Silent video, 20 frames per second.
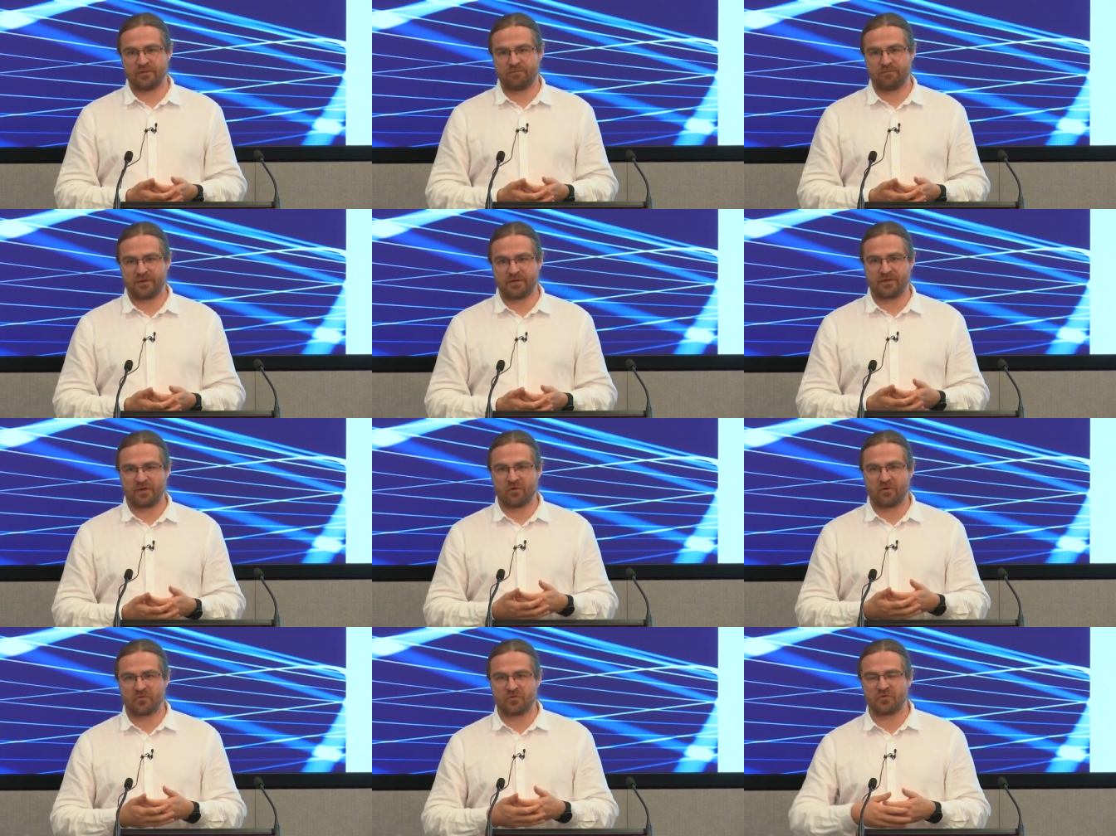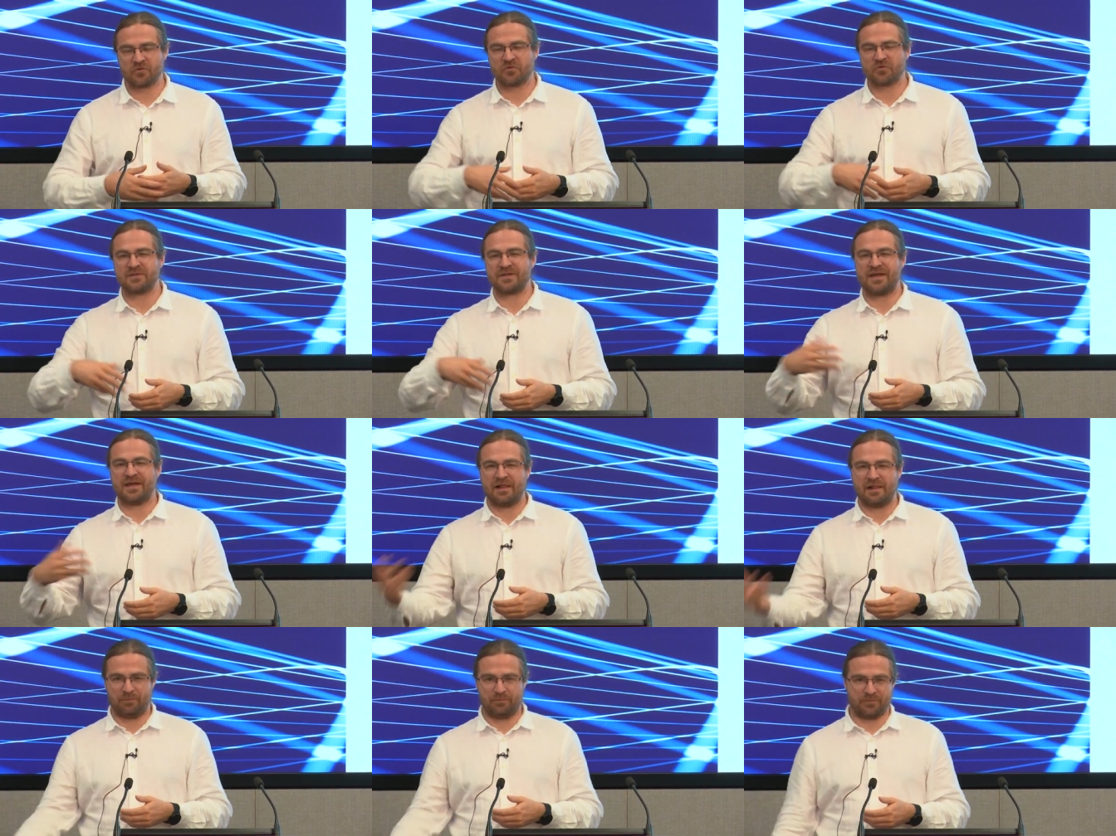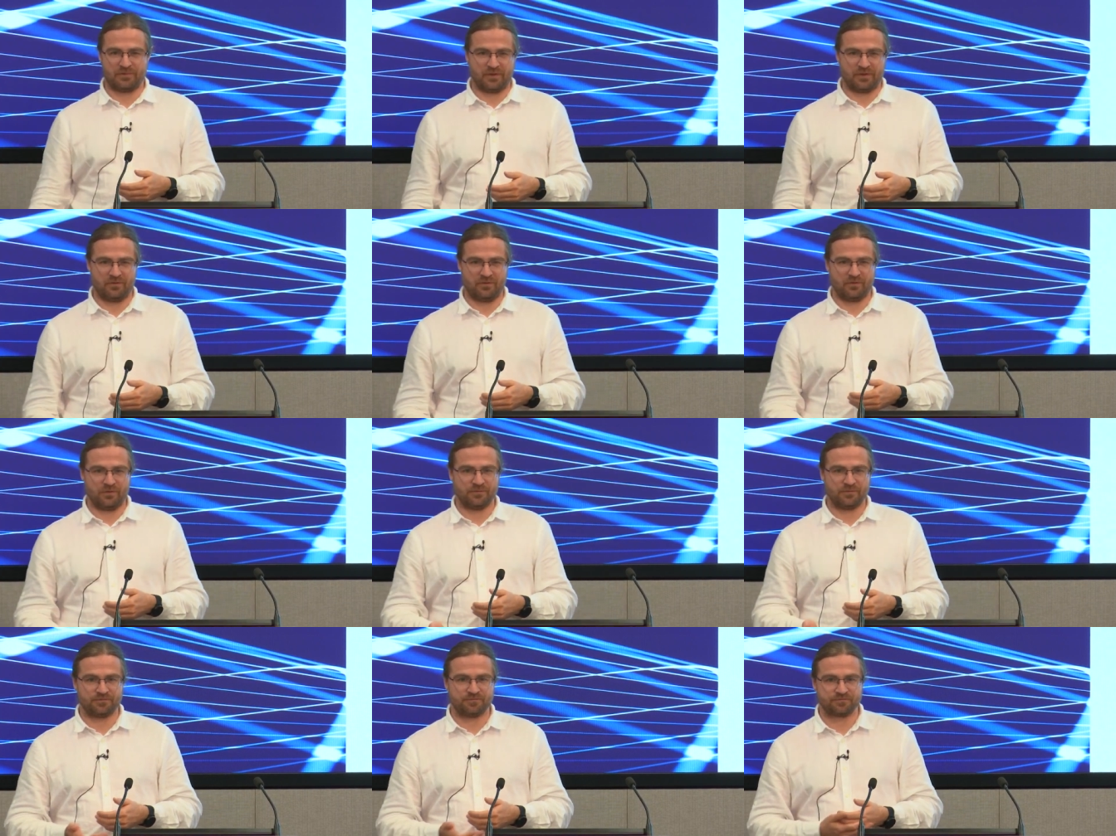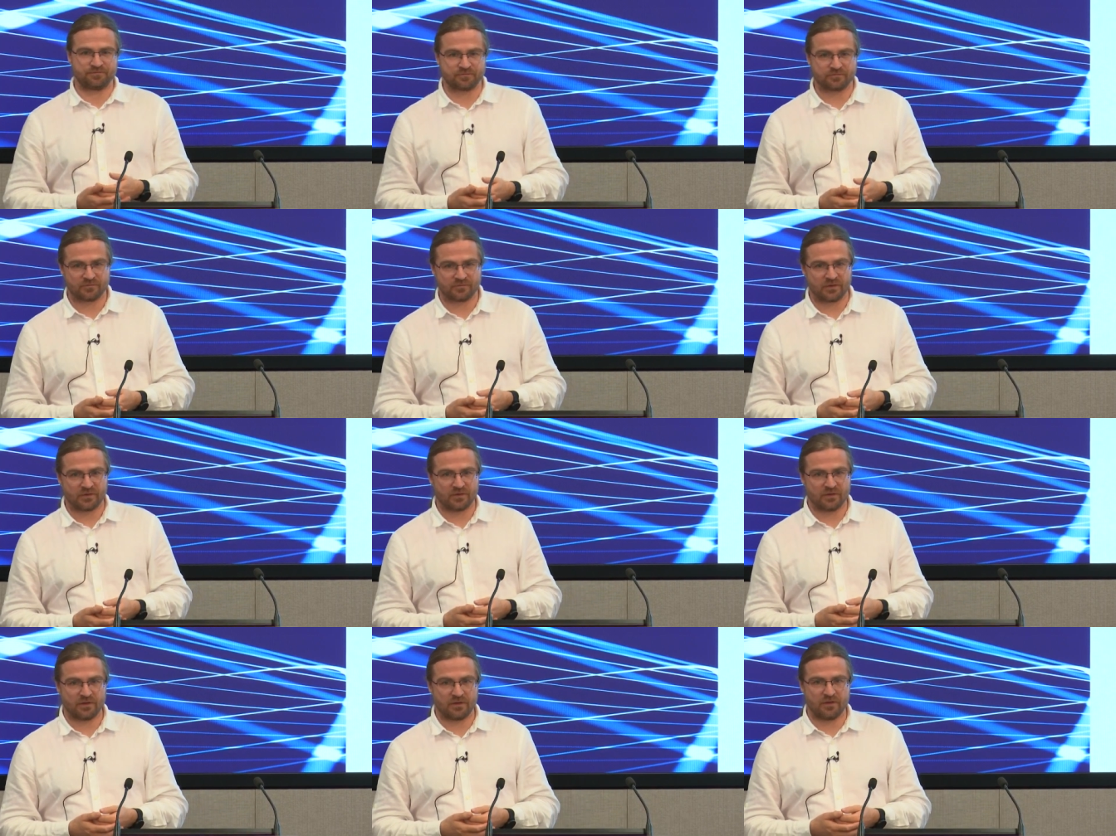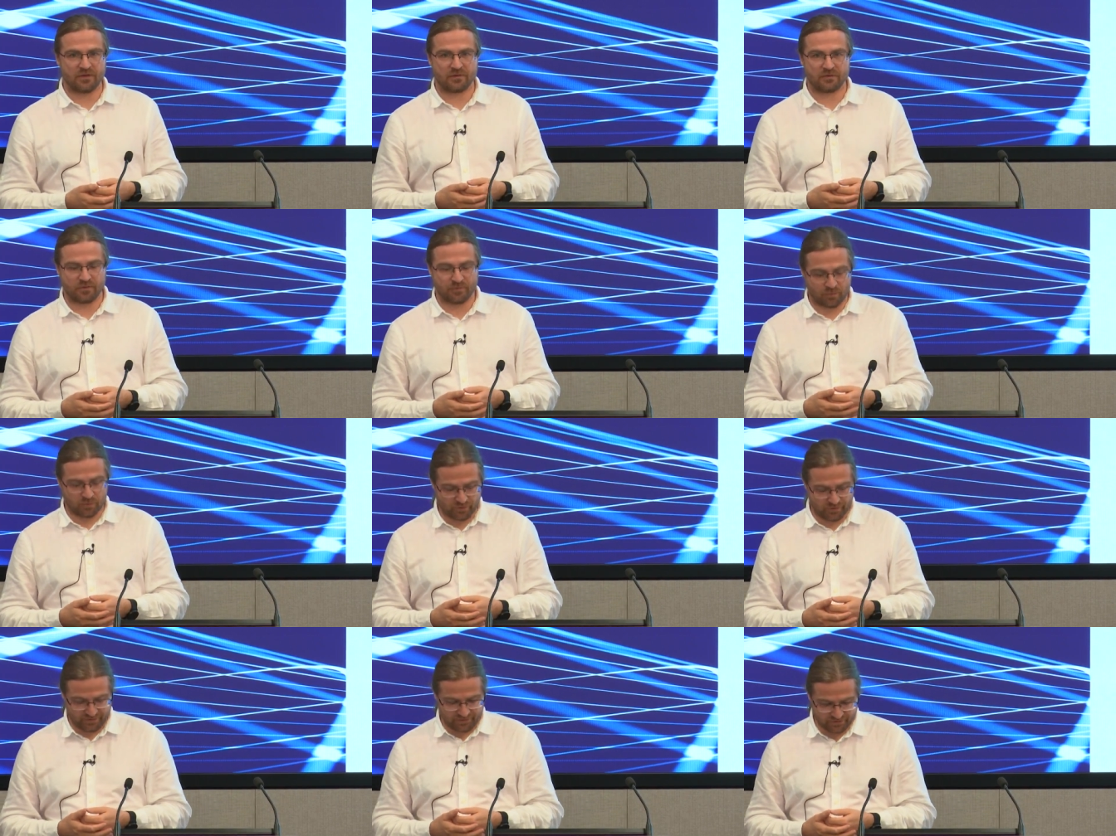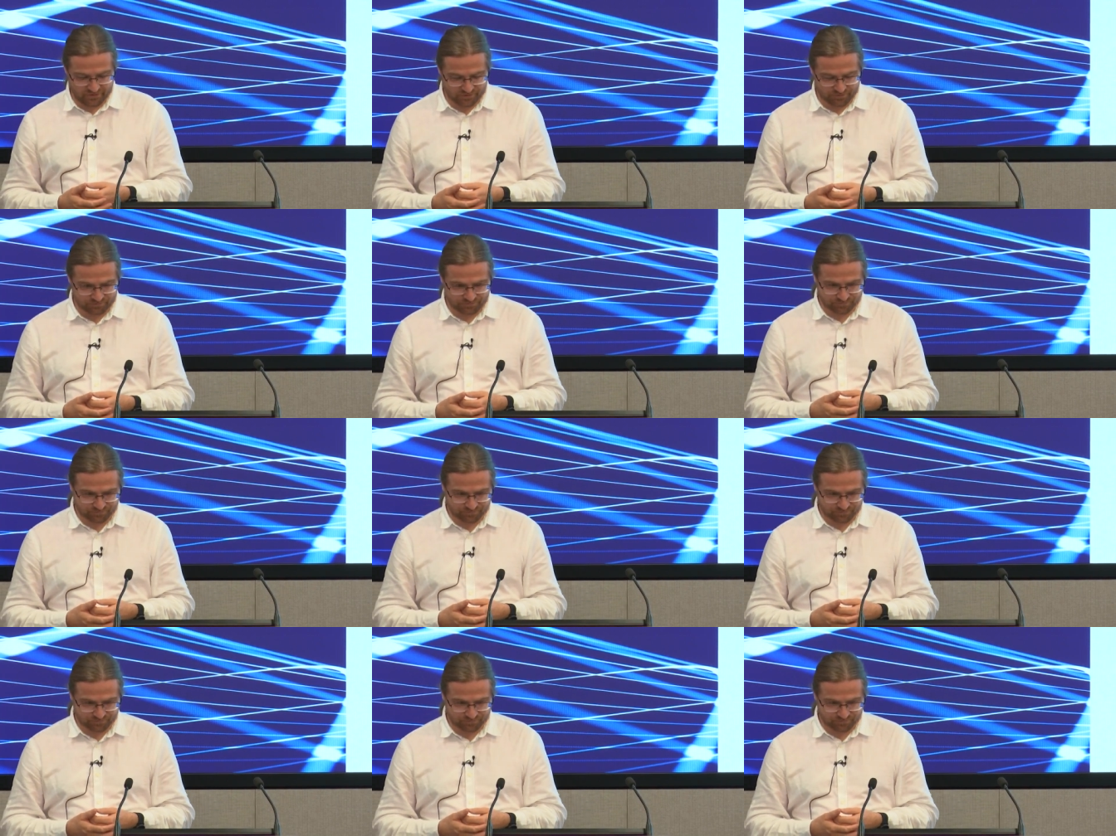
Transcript: but they also don't help you uh, deploying it.